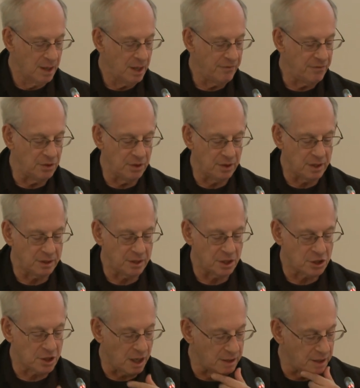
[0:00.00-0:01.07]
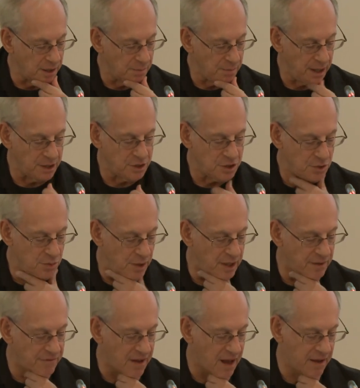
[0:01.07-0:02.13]
If you look at the chart on page
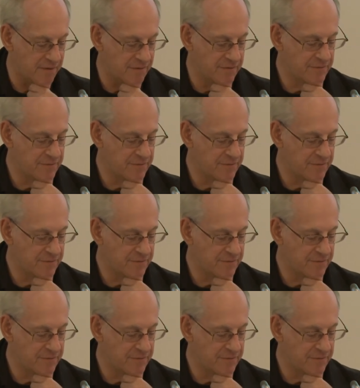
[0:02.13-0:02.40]
25,